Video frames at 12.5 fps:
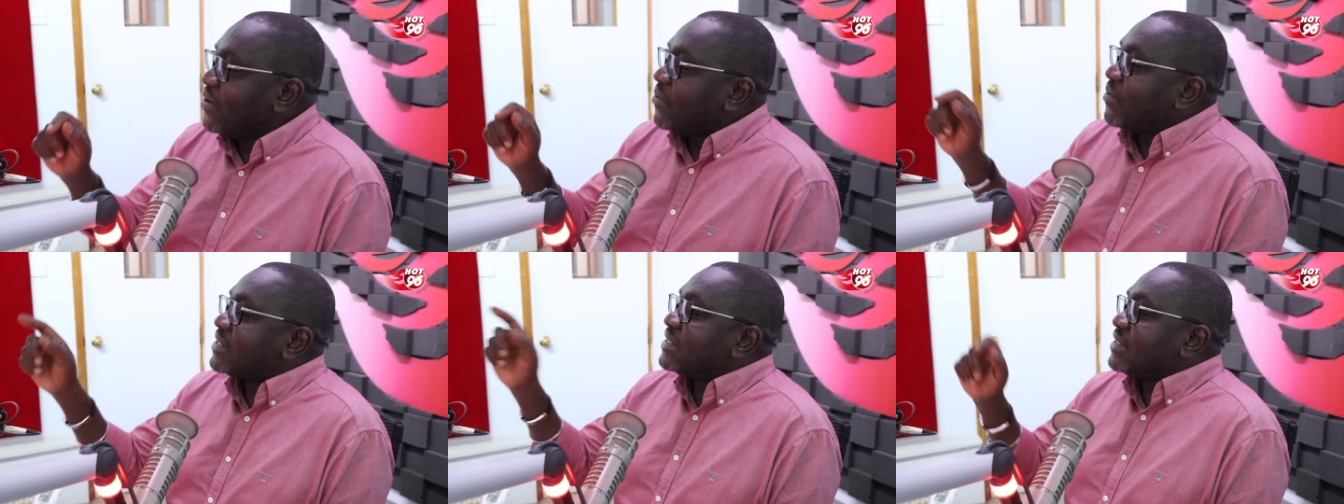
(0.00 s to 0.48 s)

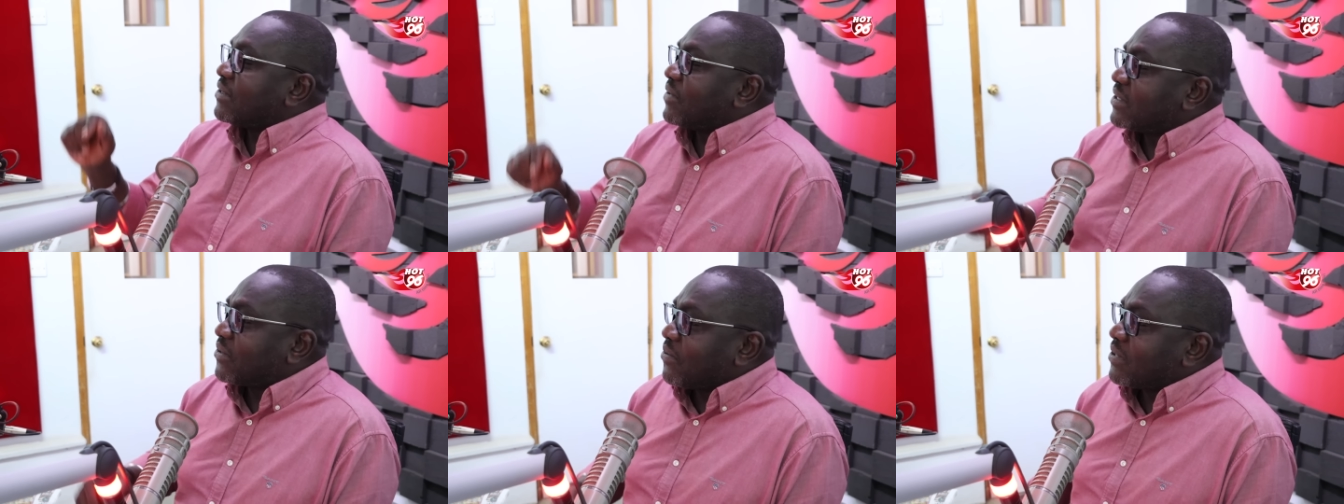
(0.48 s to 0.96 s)
What is the
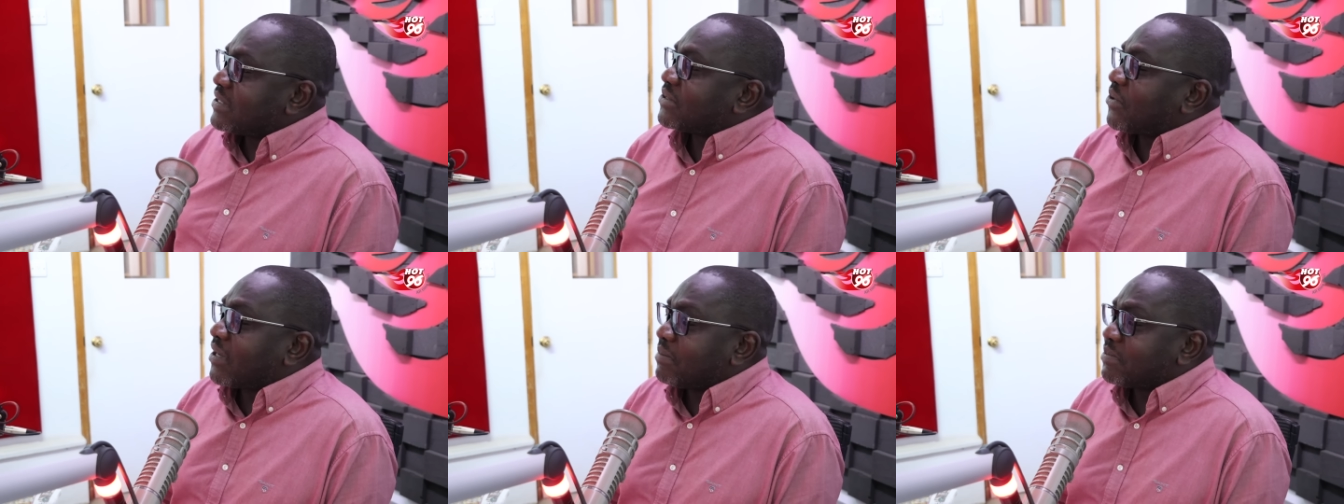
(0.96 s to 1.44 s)
what? What
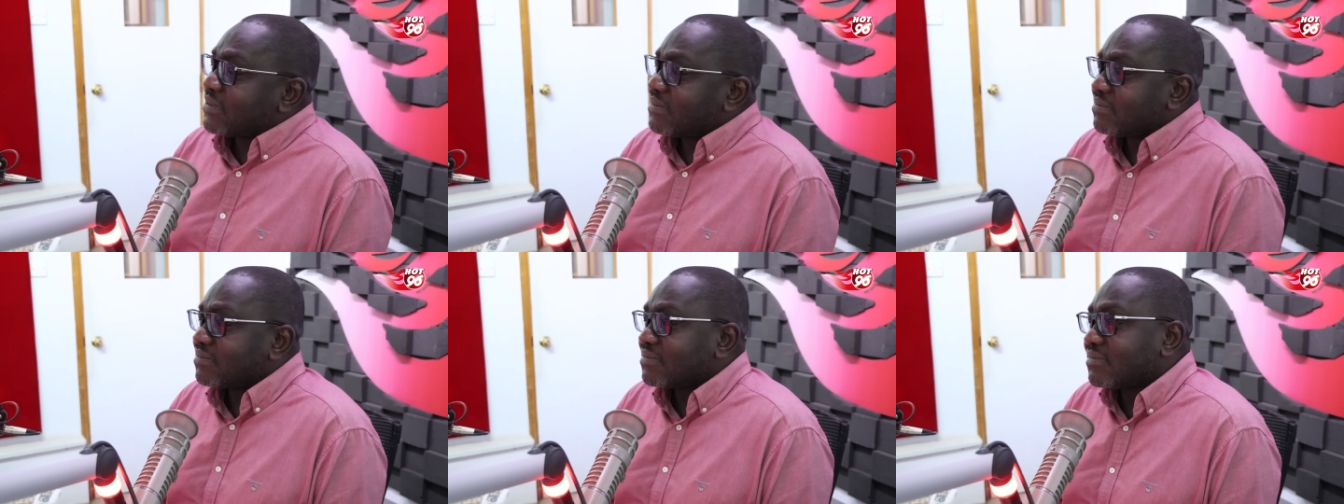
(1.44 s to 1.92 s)
is corruption?
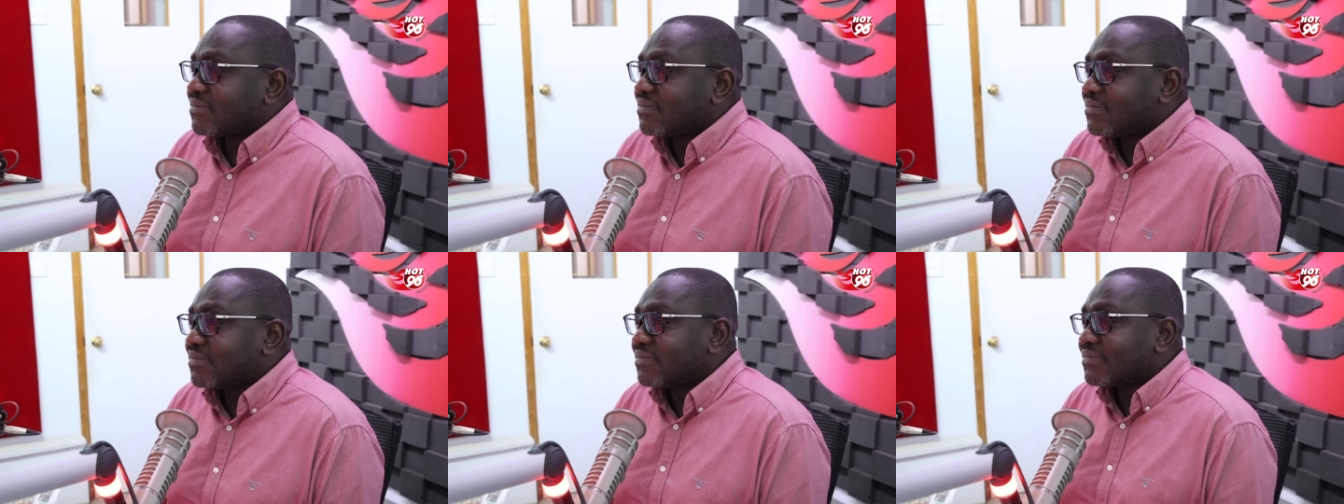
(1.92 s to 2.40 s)

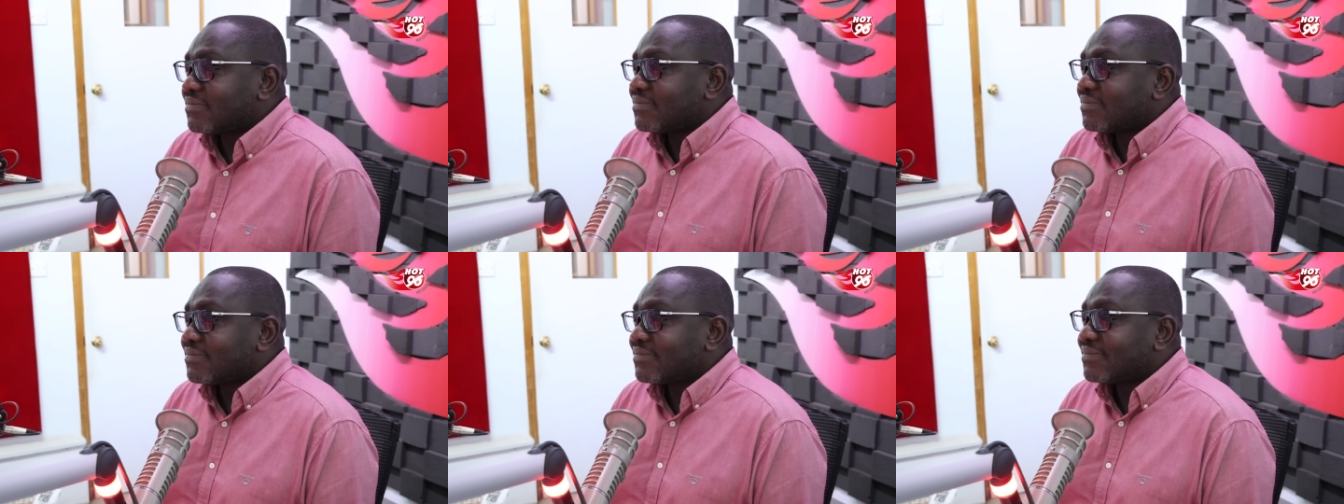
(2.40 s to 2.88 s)
Uh,
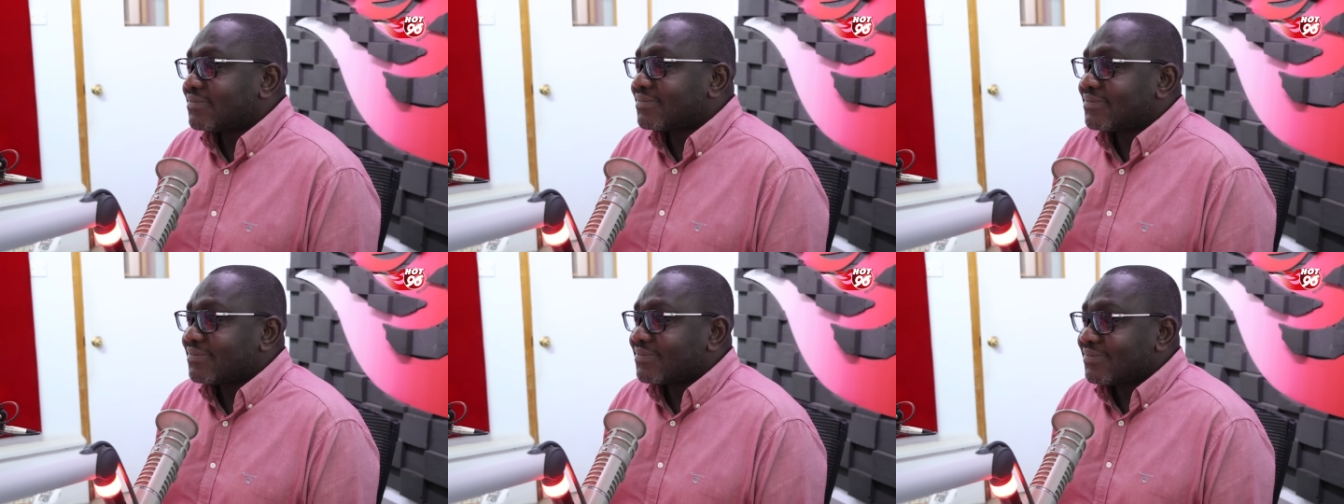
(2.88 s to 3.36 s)

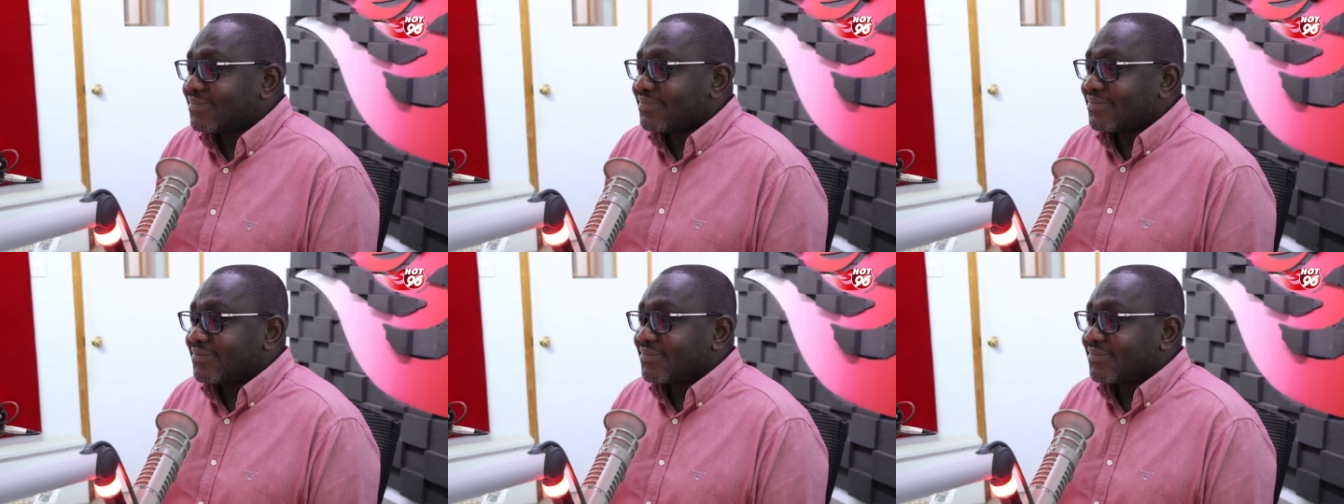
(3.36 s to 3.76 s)
Kuya.